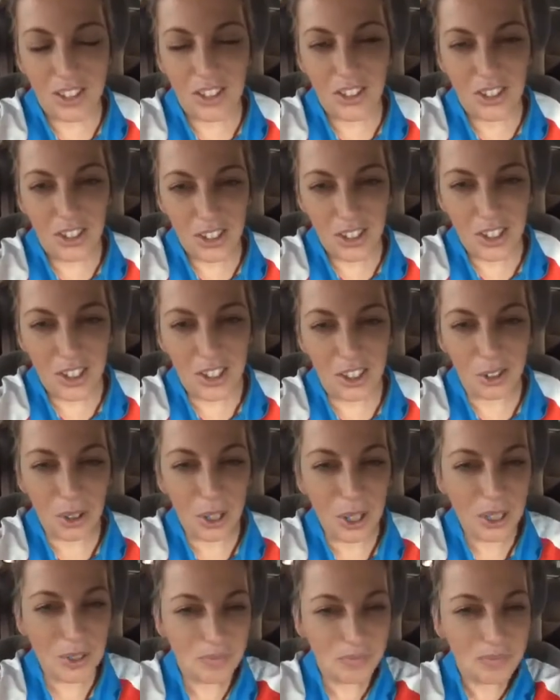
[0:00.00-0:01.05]
Just a
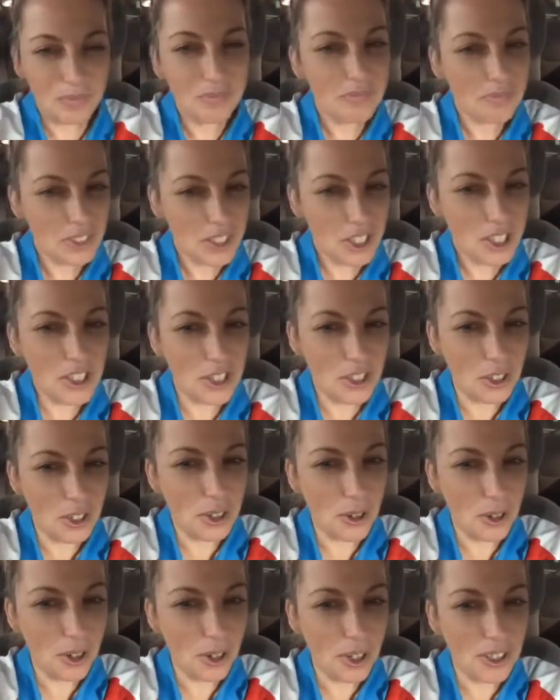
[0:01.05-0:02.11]
thought. Just a
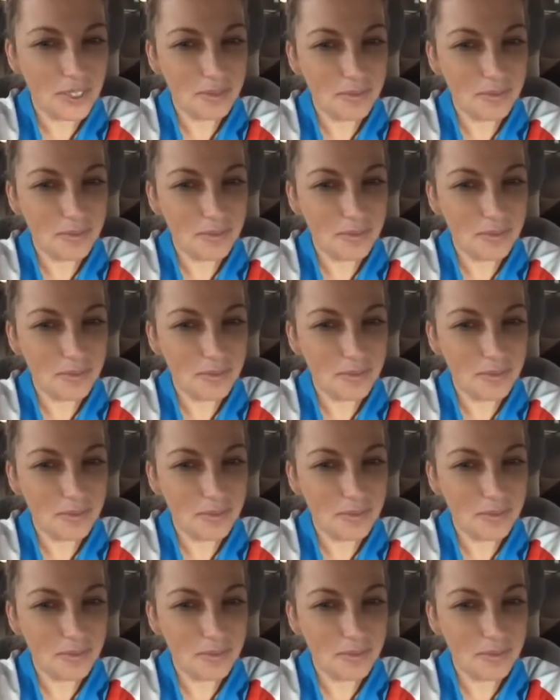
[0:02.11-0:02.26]
thought.